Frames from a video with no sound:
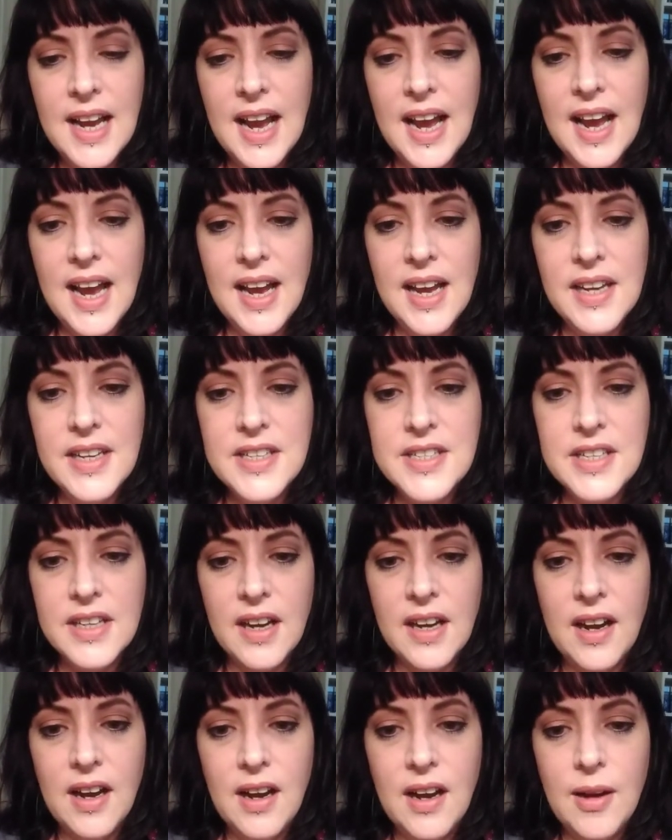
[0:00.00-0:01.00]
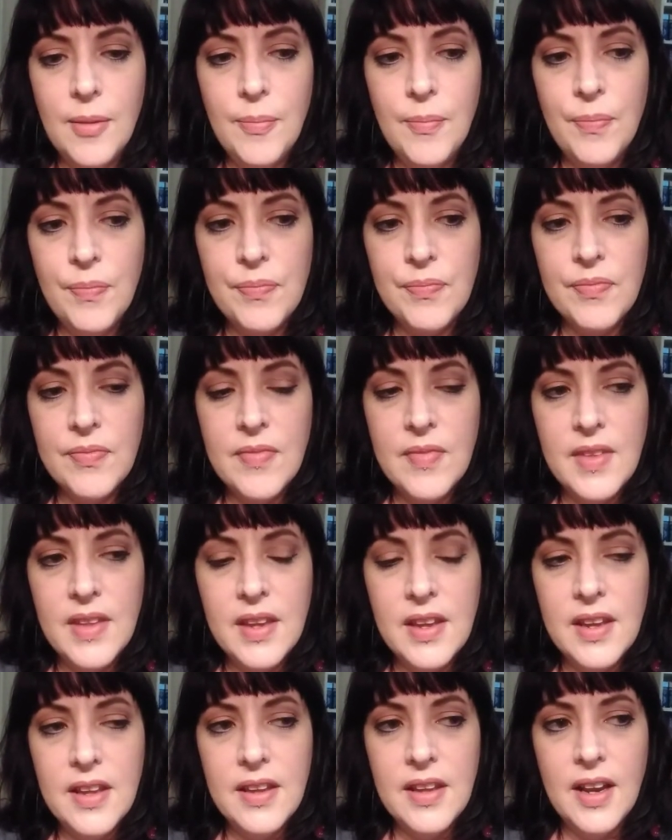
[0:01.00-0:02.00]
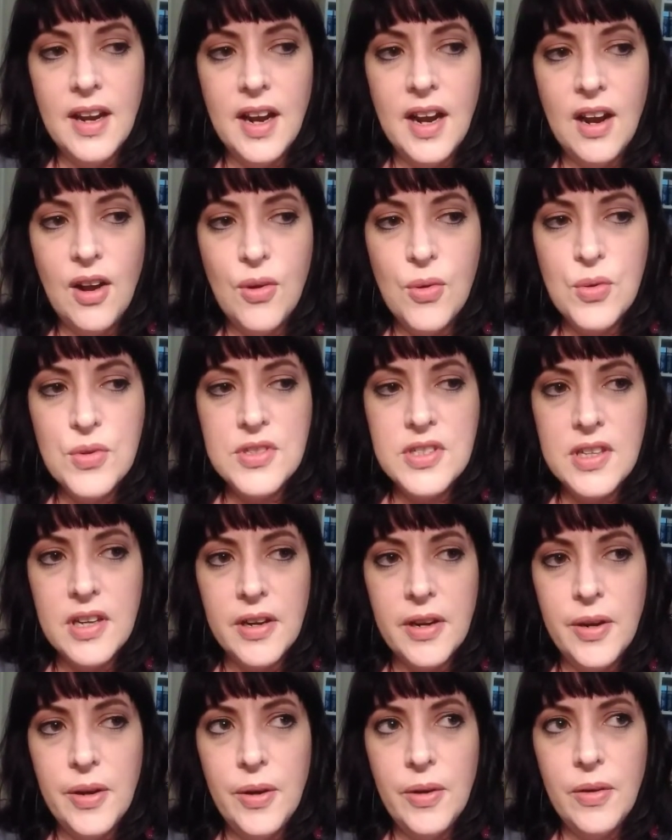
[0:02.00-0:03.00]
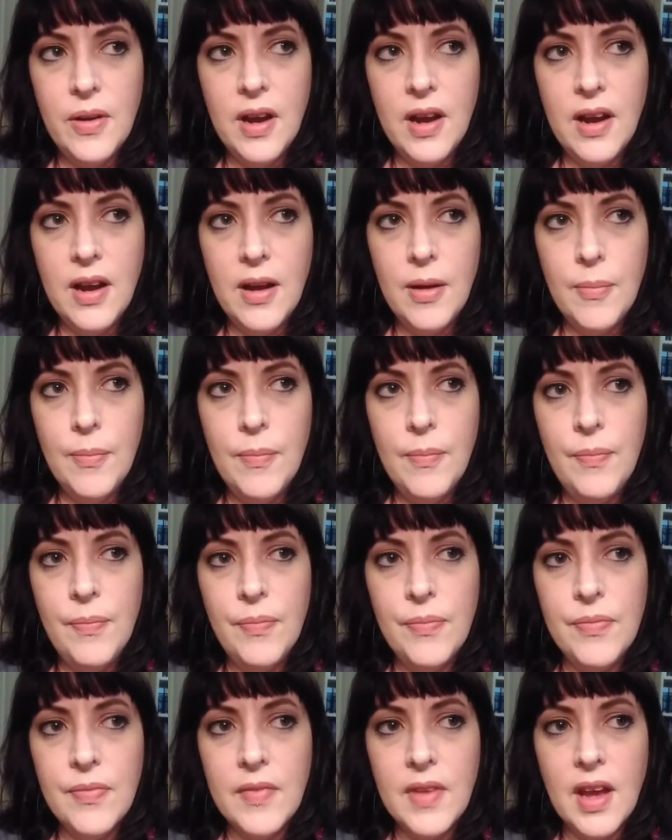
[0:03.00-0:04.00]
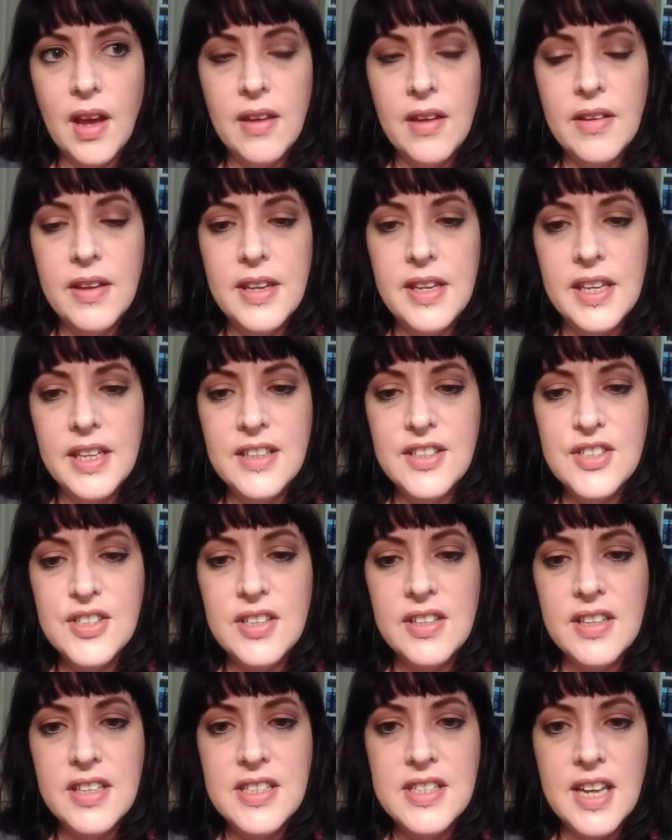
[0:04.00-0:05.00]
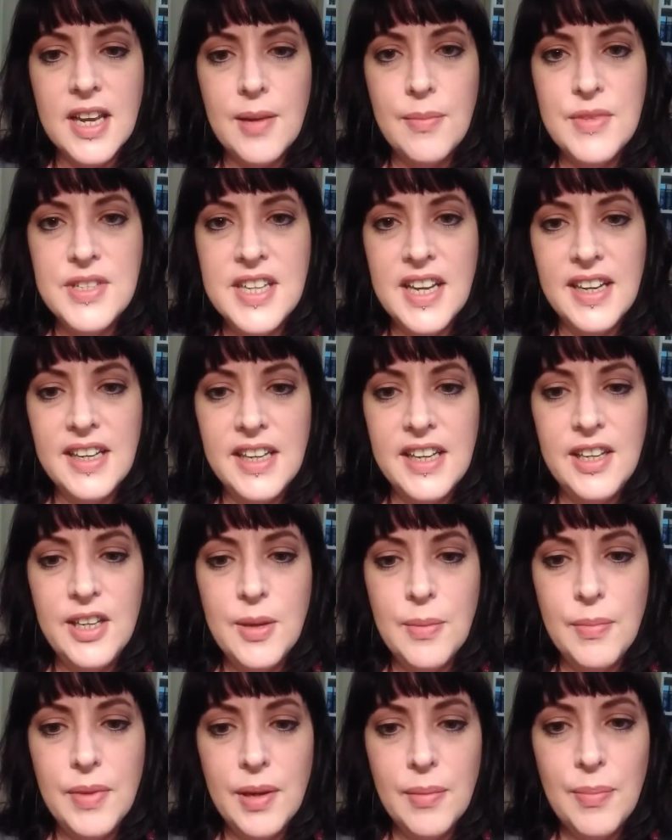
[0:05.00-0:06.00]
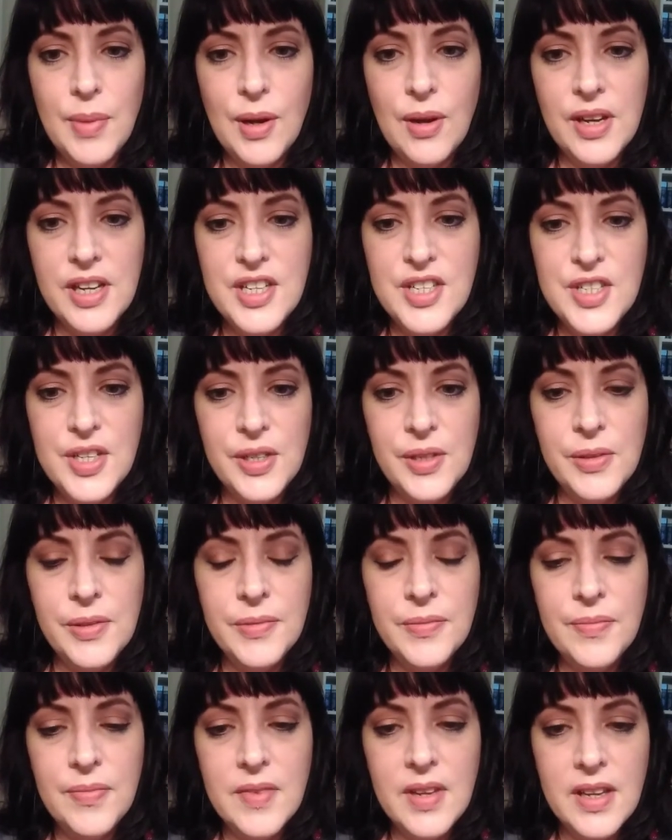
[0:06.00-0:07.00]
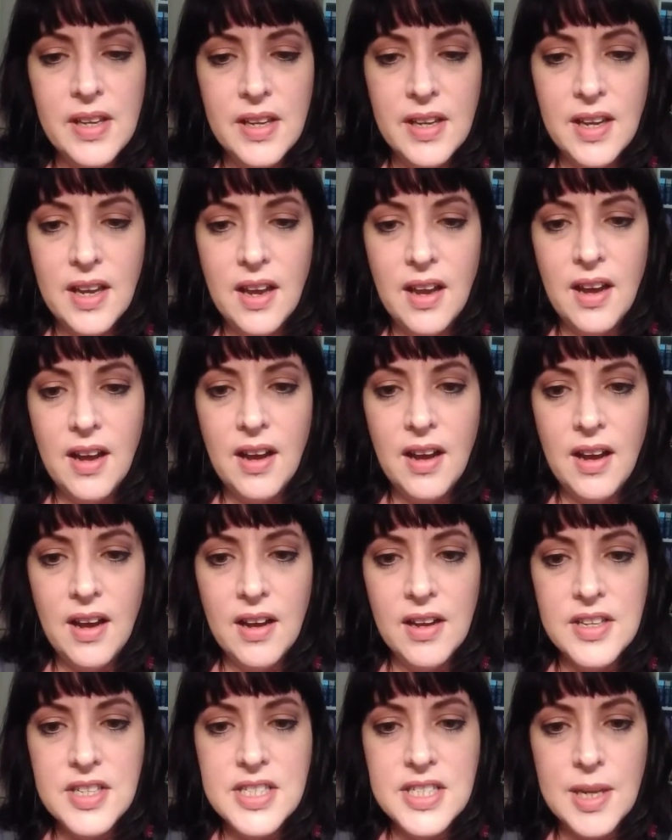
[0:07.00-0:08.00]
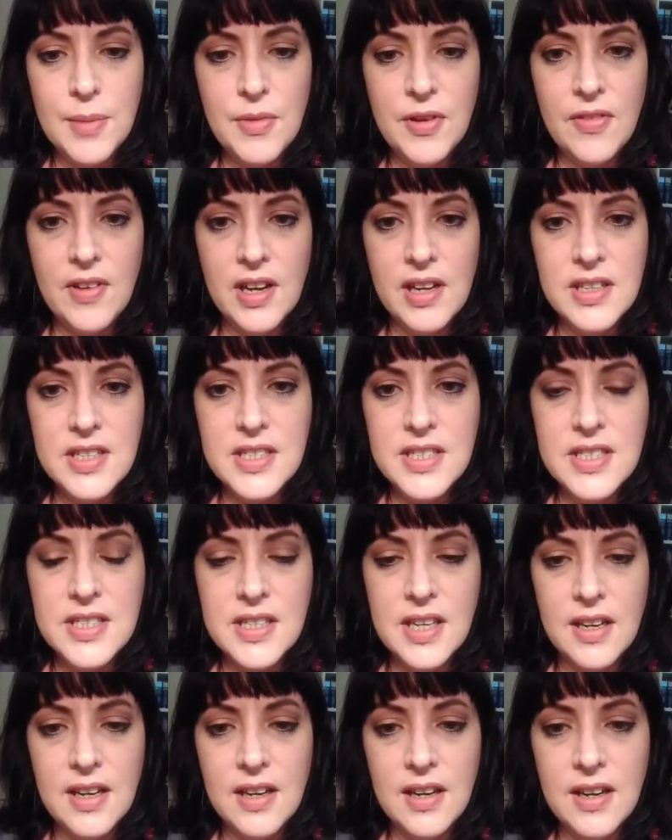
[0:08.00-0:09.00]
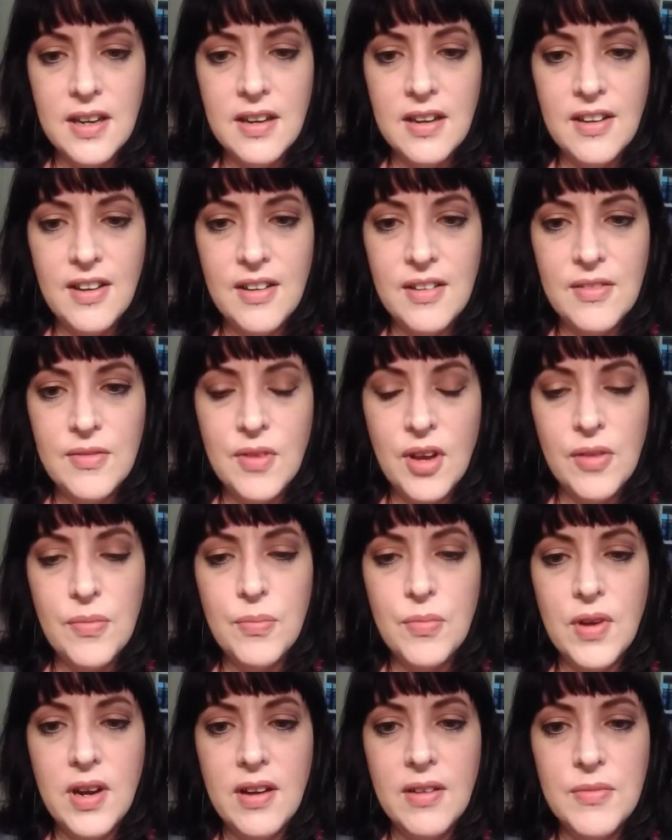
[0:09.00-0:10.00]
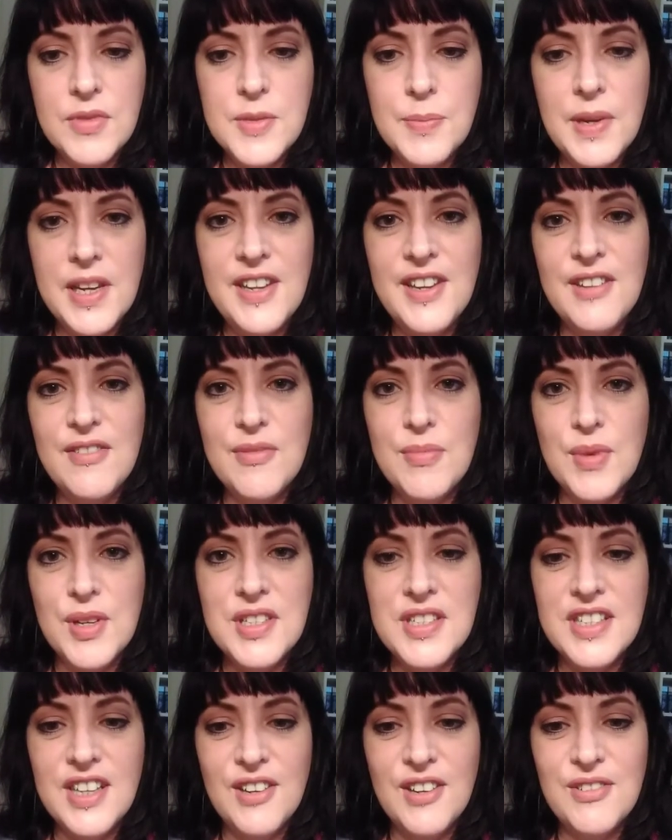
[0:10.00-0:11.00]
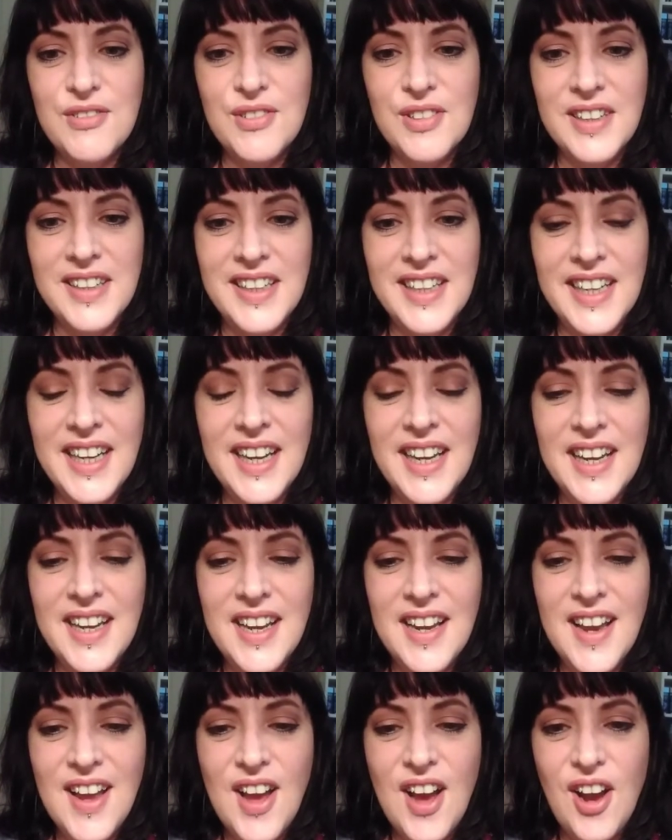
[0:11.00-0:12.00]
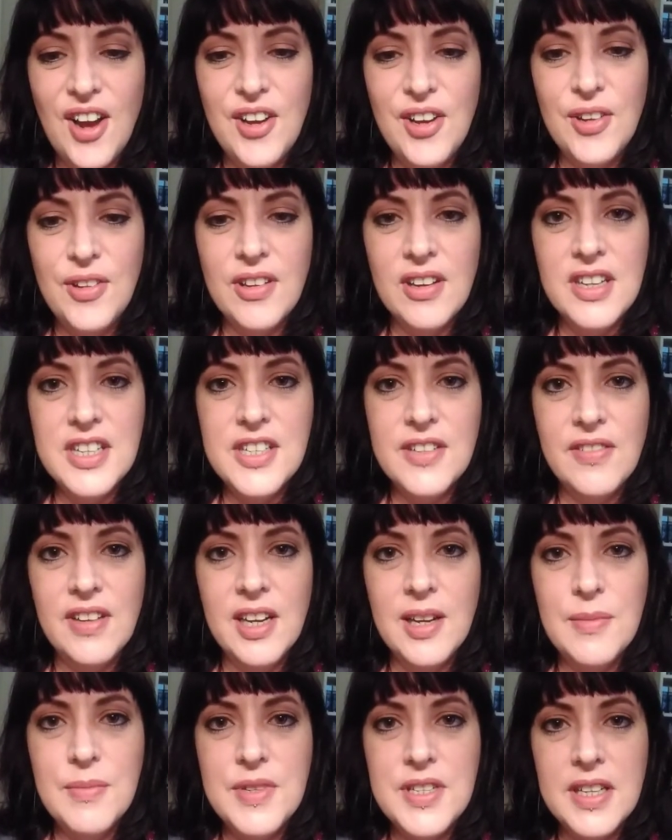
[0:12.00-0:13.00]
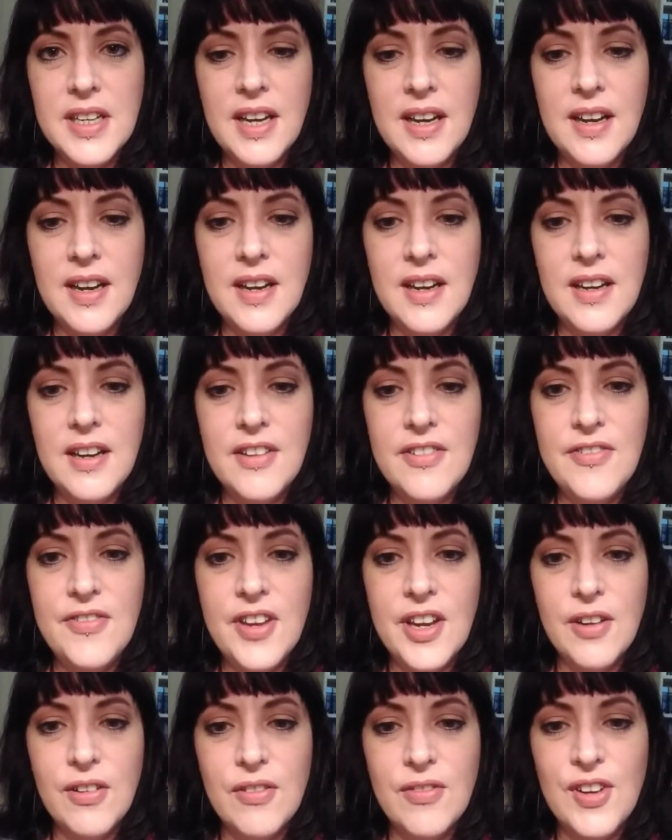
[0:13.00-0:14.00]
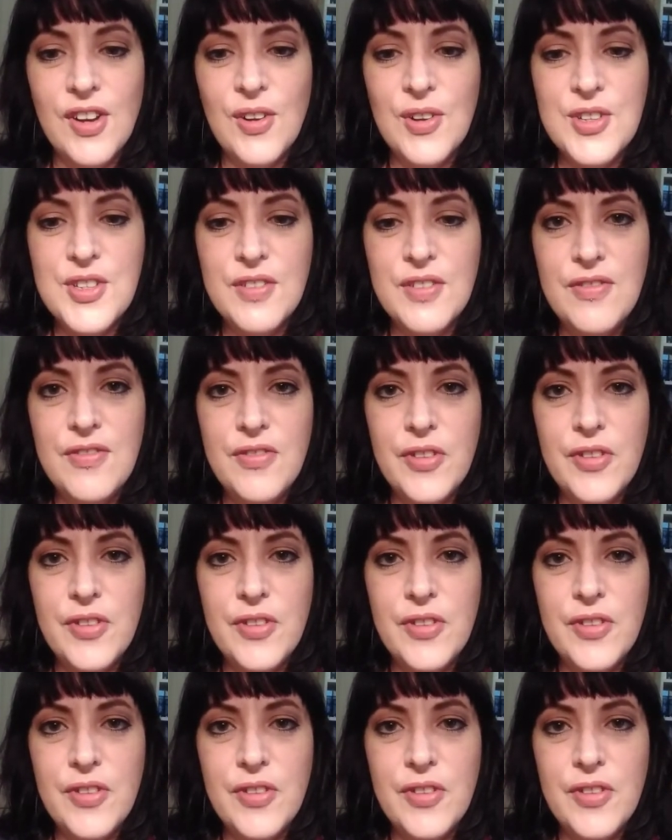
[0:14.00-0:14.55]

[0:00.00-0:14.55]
And there are also other things that the same technique can be applied to. Some of us, well, speaking for myself really, I know that I developed a fear of a lot of